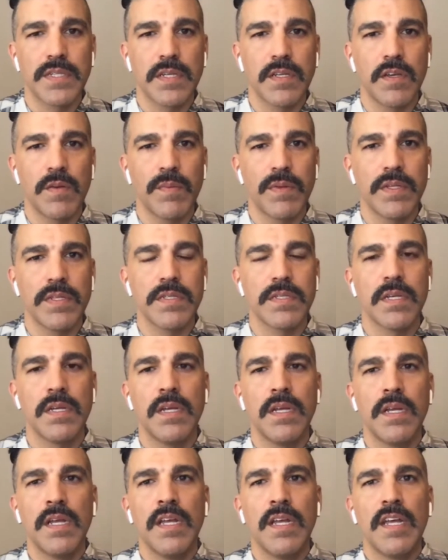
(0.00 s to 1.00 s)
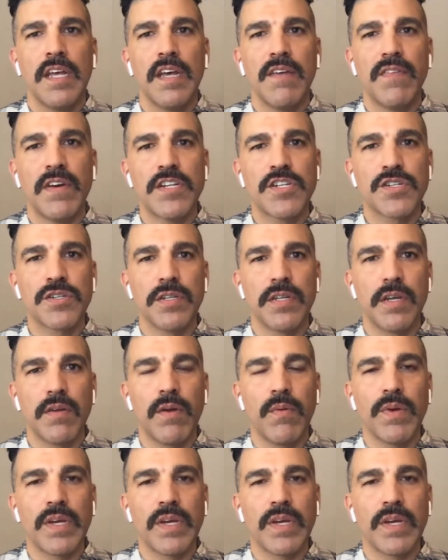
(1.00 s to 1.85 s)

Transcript: to humans eventually, right?